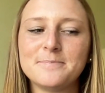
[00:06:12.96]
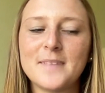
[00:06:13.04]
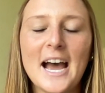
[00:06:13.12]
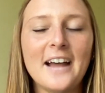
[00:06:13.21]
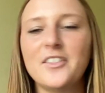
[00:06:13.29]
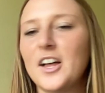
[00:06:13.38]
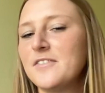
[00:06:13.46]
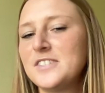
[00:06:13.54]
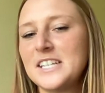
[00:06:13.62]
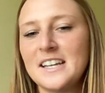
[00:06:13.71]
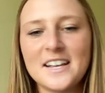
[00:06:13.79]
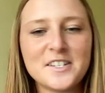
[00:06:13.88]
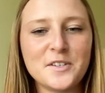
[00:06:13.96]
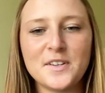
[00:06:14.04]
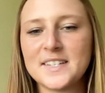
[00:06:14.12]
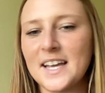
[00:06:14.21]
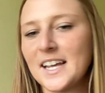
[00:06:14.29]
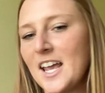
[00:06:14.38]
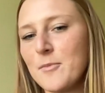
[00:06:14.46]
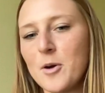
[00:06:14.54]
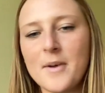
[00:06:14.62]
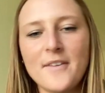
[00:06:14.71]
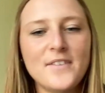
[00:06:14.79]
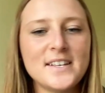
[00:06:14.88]
I loved it. As soon as I came on
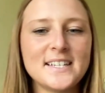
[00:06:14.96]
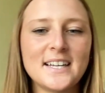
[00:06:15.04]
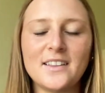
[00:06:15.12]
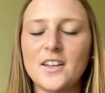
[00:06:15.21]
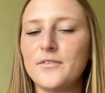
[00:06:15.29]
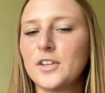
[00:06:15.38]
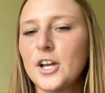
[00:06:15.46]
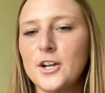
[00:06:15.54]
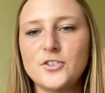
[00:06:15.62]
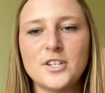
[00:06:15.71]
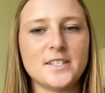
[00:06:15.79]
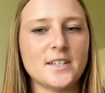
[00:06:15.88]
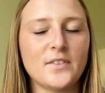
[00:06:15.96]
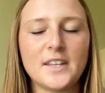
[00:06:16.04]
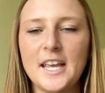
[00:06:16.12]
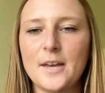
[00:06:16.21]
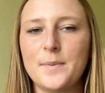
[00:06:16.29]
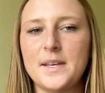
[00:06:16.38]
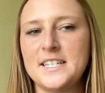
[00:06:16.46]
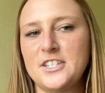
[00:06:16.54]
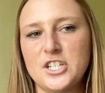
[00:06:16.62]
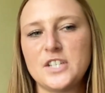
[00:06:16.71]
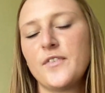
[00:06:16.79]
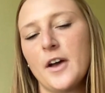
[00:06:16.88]
my visit, I loved the coaches, loved the campus. It
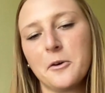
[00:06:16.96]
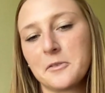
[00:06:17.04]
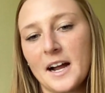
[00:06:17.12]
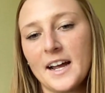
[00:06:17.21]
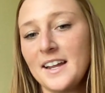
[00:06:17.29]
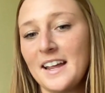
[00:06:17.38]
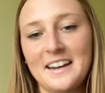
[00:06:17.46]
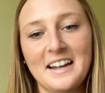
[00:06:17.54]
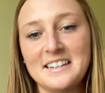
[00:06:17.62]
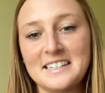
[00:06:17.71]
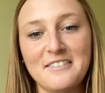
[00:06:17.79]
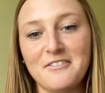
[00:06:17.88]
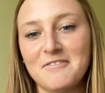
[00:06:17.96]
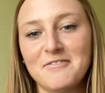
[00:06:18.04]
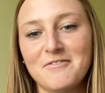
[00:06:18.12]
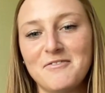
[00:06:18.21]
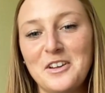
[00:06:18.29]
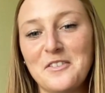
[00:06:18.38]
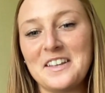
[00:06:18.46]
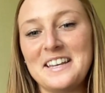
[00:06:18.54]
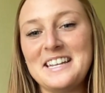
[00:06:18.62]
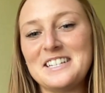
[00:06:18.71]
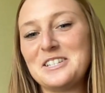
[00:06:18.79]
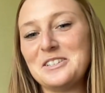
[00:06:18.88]
just felt right, and I didn't feel the
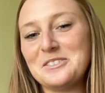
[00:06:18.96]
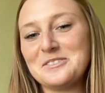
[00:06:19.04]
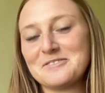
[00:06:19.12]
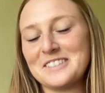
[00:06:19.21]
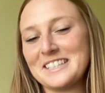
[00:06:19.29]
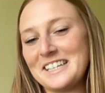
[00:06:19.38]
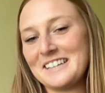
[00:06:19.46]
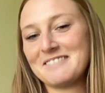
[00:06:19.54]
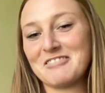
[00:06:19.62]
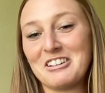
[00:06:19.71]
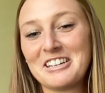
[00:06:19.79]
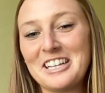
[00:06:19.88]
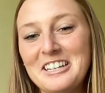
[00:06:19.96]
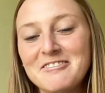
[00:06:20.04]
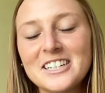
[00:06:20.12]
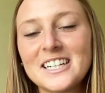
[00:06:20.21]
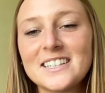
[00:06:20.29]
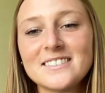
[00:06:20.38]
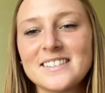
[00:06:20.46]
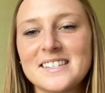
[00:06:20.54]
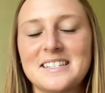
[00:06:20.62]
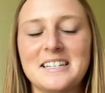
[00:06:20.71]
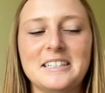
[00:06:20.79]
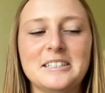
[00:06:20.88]
need to really look anywhere else.
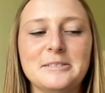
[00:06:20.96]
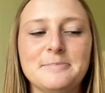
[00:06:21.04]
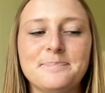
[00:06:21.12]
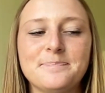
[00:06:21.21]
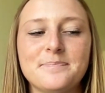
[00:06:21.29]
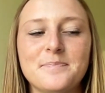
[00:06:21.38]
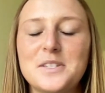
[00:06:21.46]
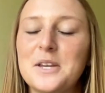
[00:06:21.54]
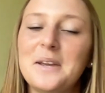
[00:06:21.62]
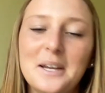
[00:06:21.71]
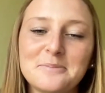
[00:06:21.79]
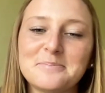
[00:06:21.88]
So yeah.